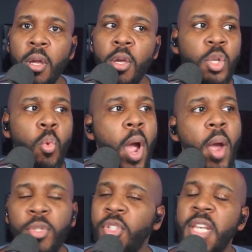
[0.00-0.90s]
So why
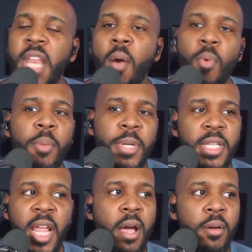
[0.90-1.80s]
would she not want to be
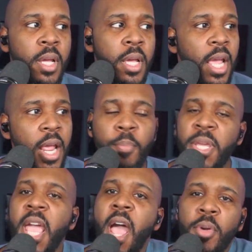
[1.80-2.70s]
down and
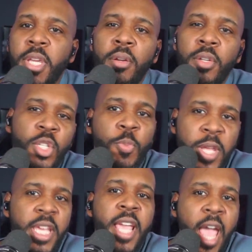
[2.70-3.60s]
be out here
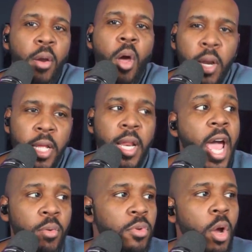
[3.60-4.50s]
speaking out on it? I
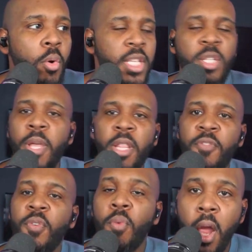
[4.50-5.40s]
don't know Isabela
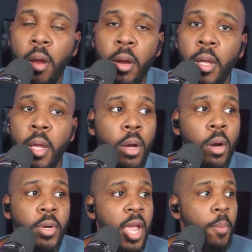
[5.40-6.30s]
Ferrer,
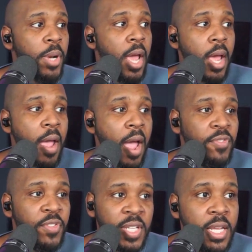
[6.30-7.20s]
okay, but I've
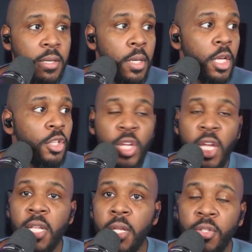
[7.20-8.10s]
seen
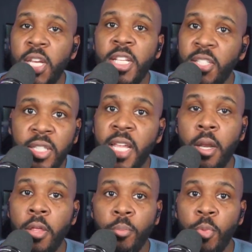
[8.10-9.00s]
Jenny Slate in
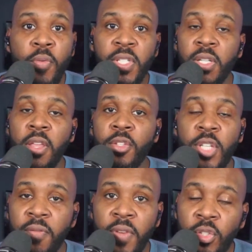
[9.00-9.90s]
other movies and other
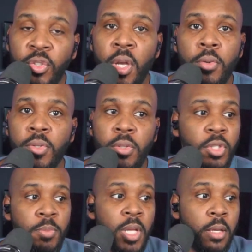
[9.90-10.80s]
TV shows.
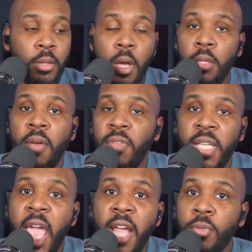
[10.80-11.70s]
Seems like a lovely
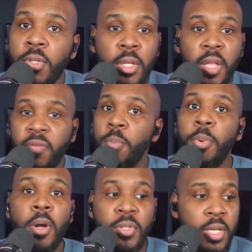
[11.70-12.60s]
actress, a lovely
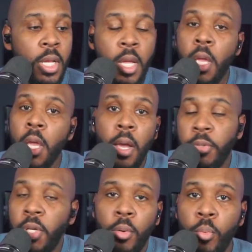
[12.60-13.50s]
person. I
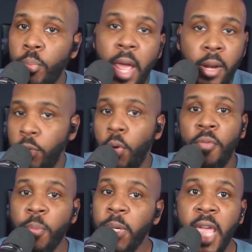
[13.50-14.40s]
don't know her
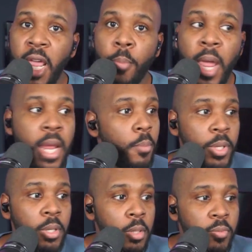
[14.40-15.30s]
from a can of paint, but
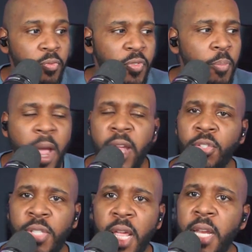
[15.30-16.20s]
from my
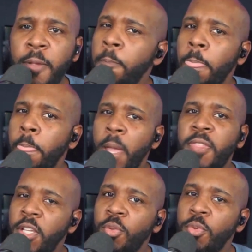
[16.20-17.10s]
understanding, I
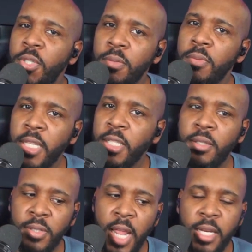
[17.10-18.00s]
thought she was like
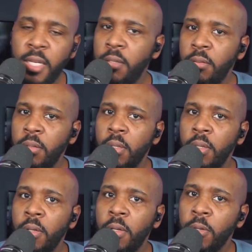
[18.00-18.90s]
standing,
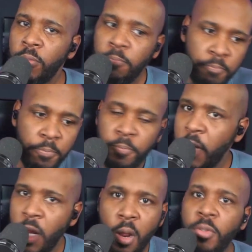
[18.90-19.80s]

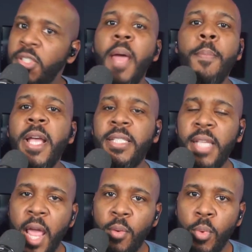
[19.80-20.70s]
side by
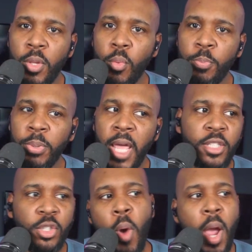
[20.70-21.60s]
side with Blake.
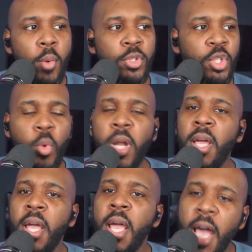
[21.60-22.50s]
So why would she want to
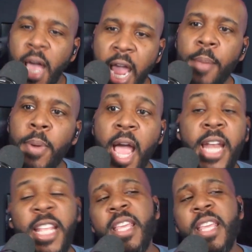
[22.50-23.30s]
hide behind it?